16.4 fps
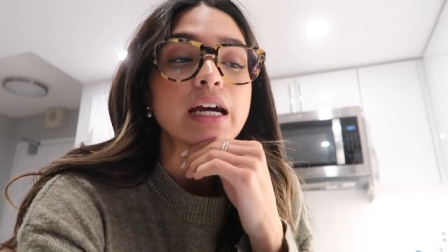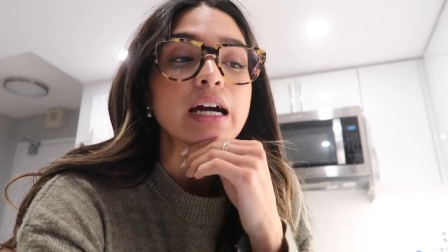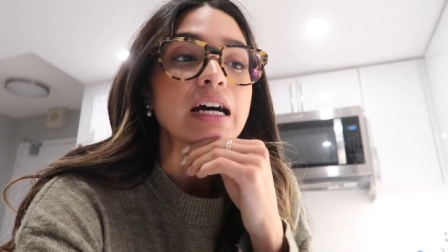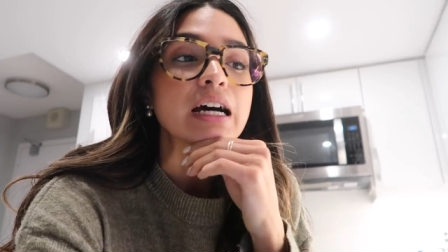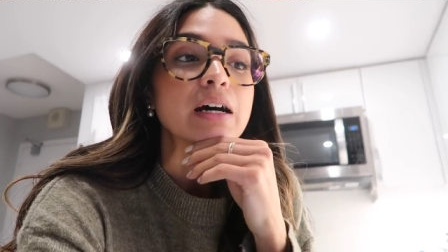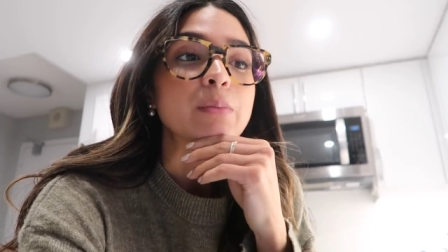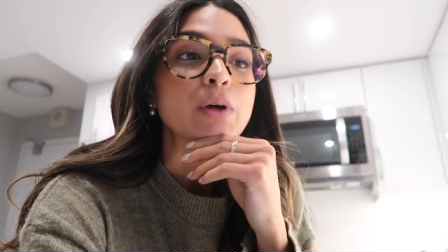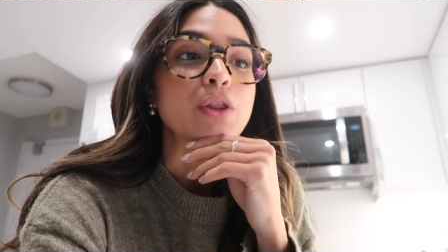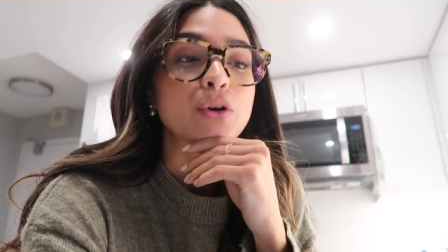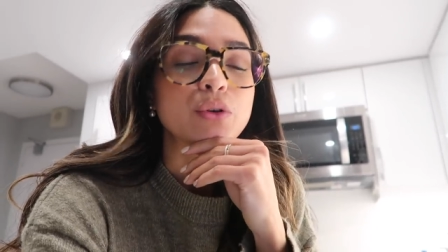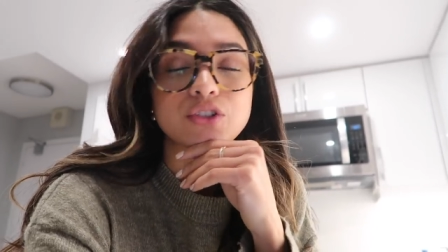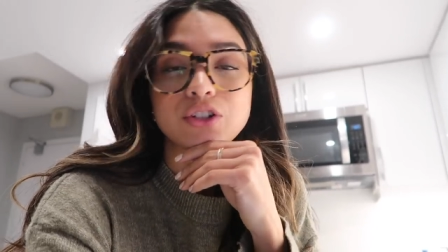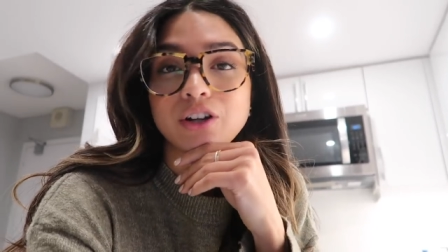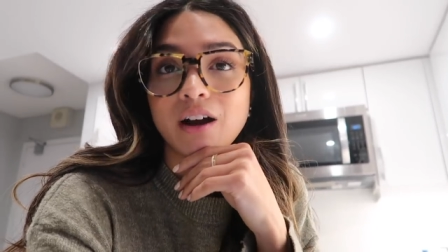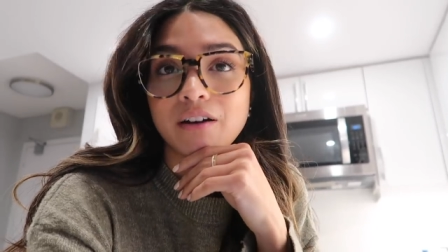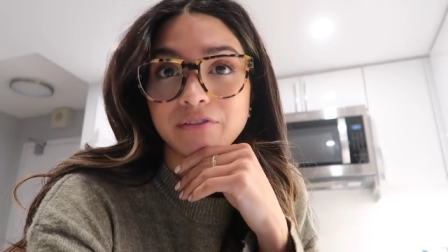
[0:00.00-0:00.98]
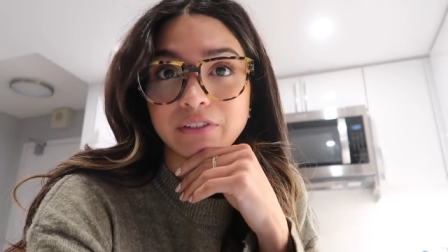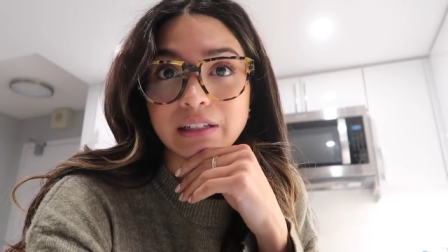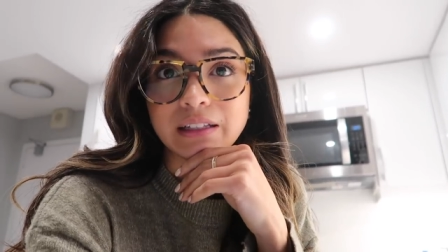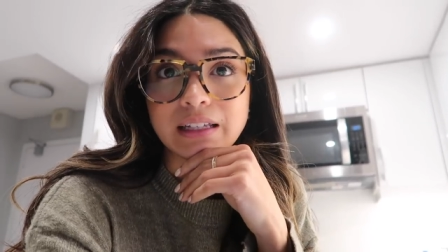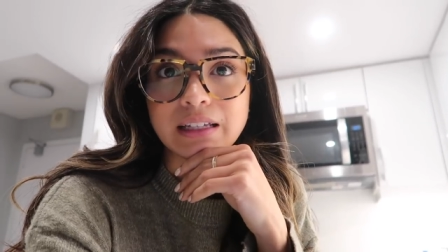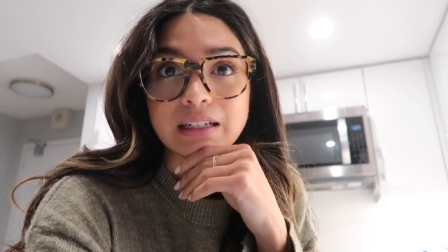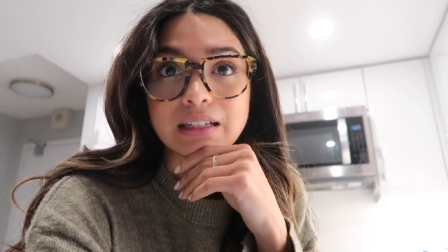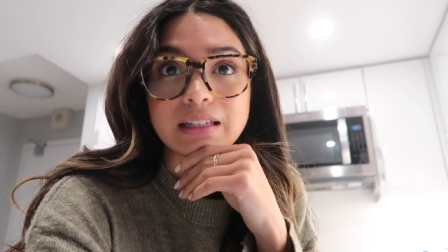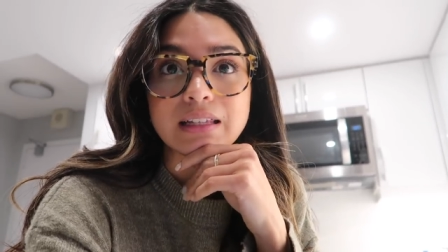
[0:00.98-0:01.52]
Um, those are not
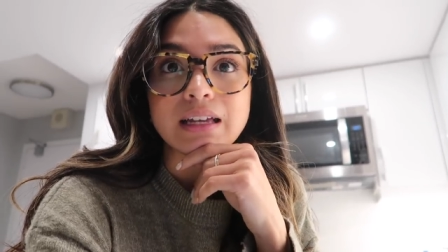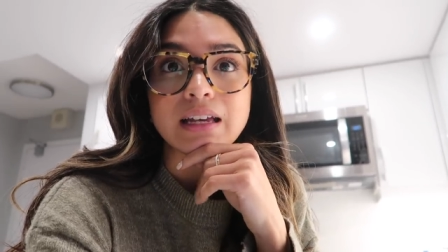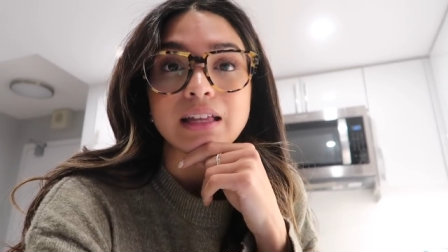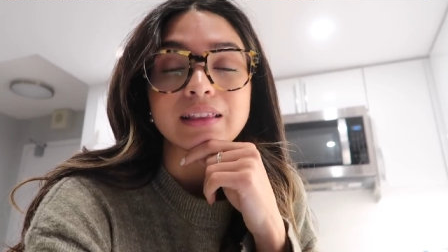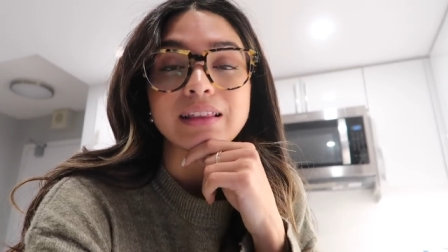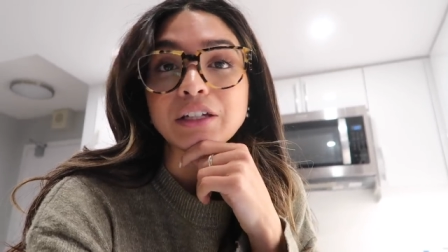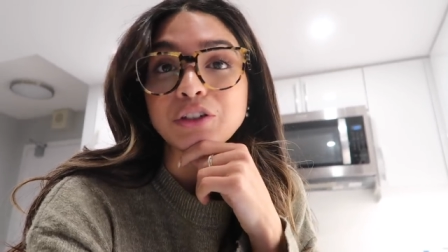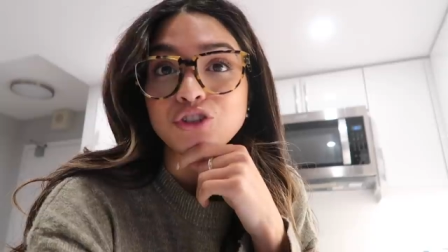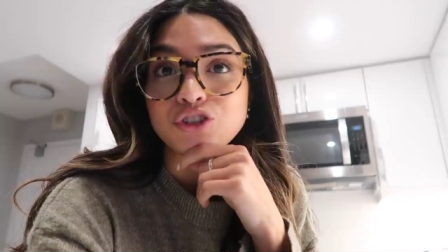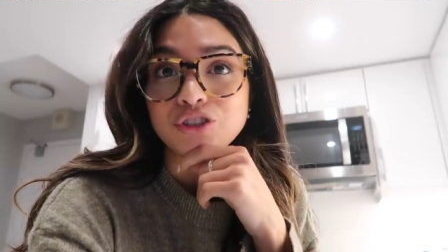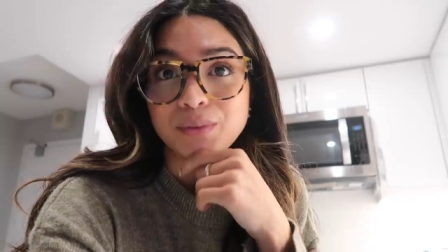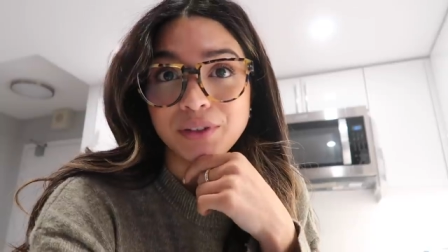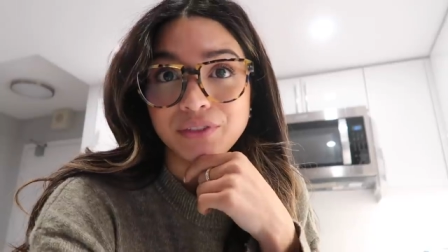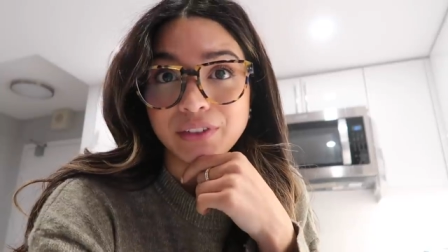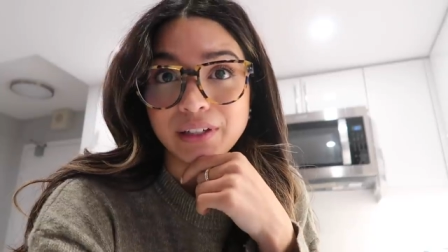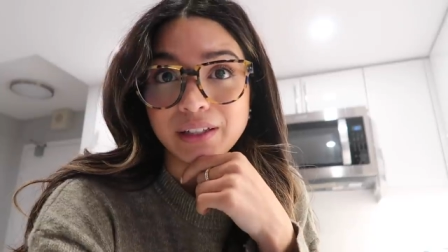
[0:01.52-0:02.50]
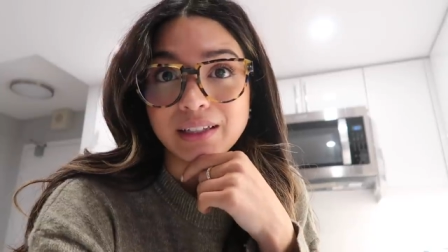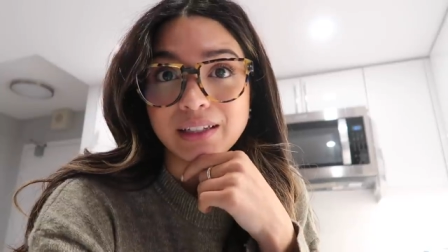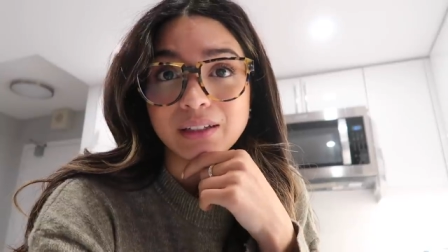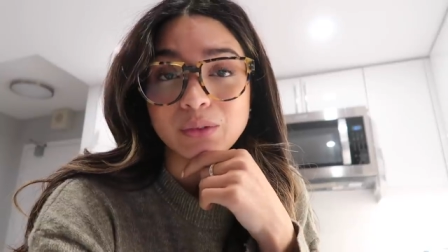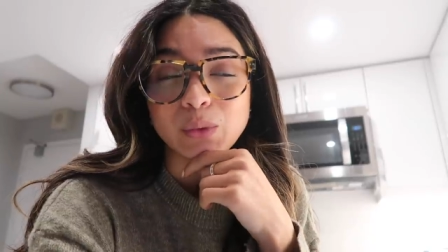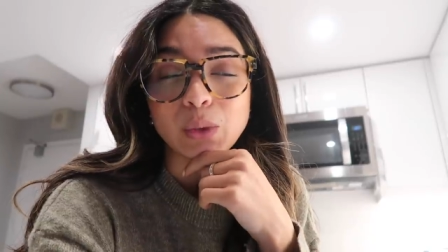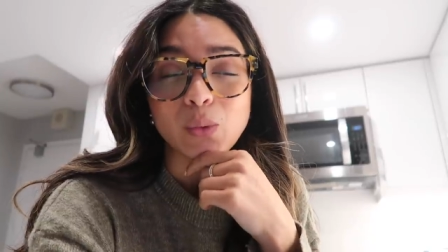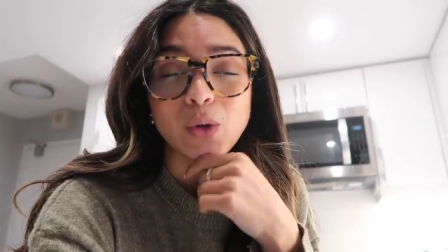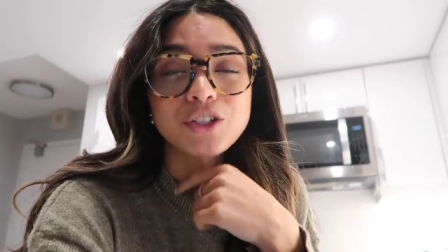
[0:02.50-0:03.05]
feelings that you should be
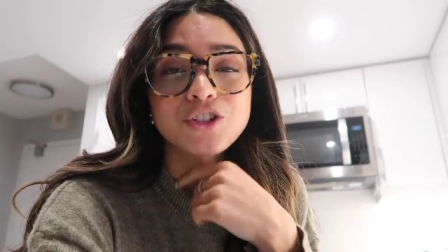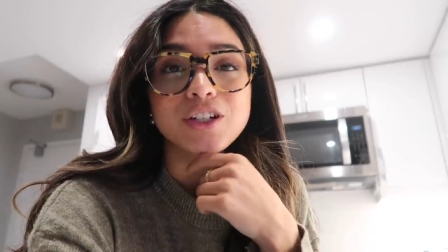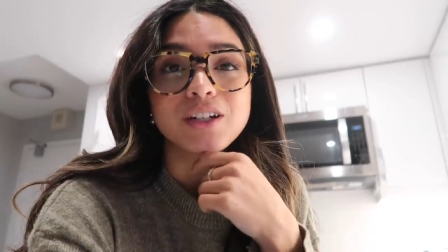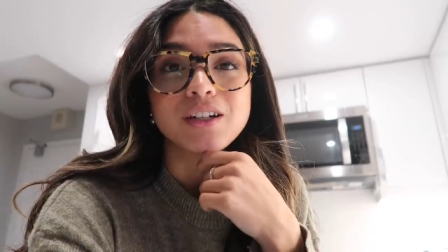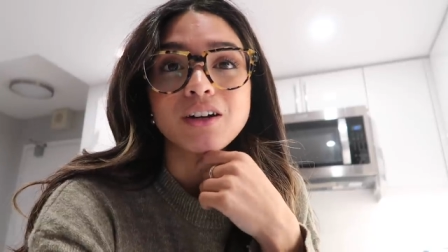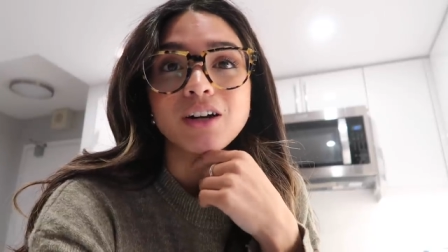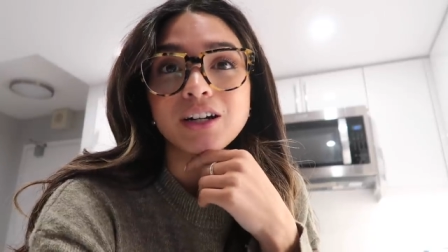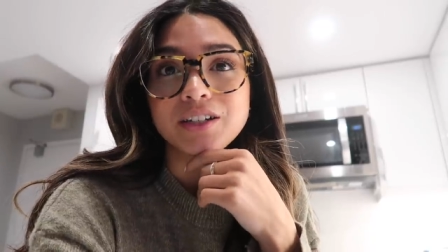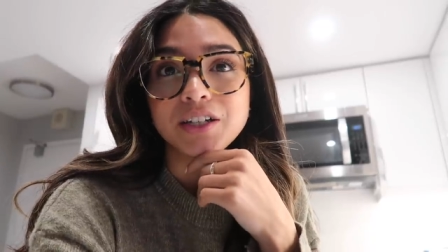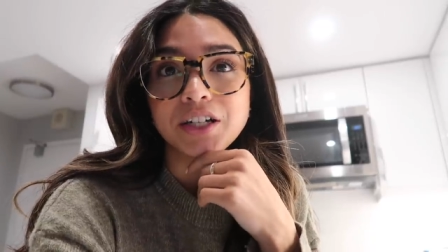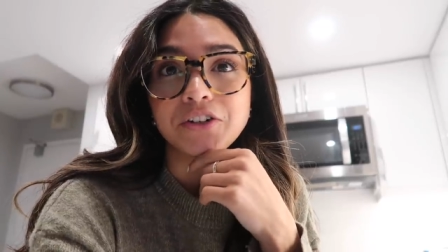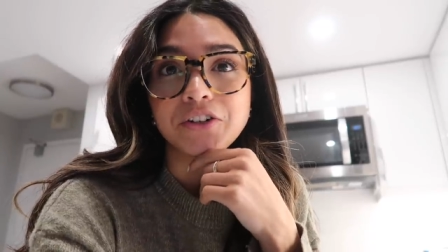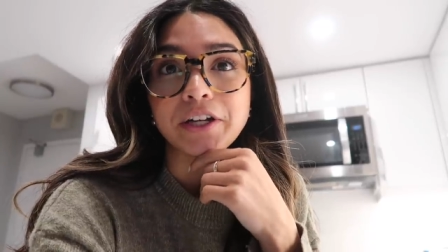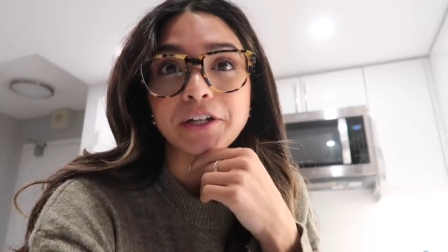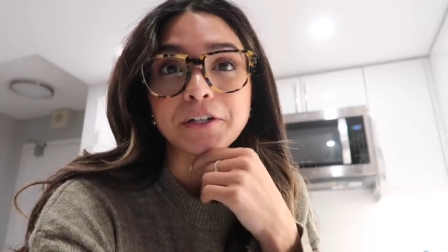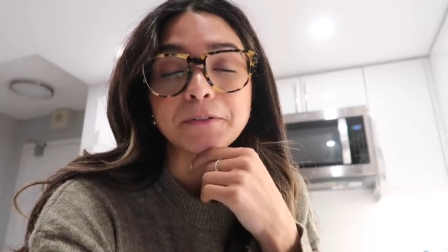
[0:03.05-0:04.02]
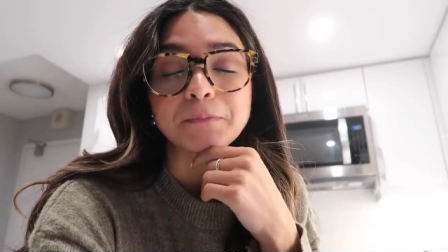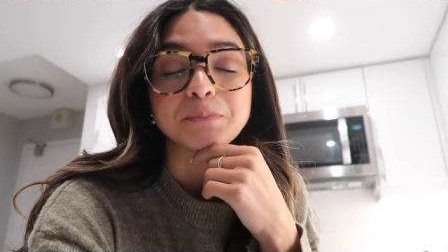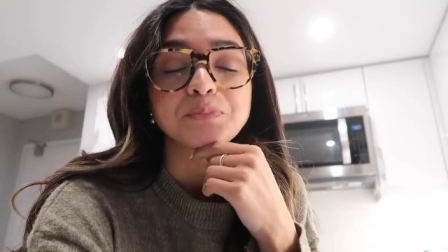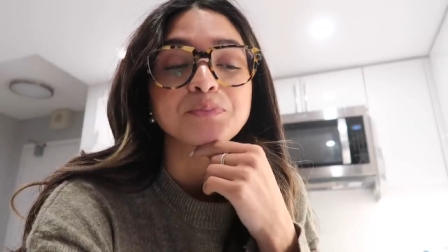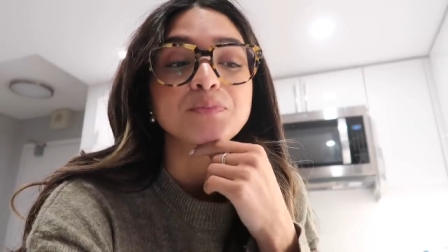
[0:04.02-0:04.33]
feeling when watching a content creator.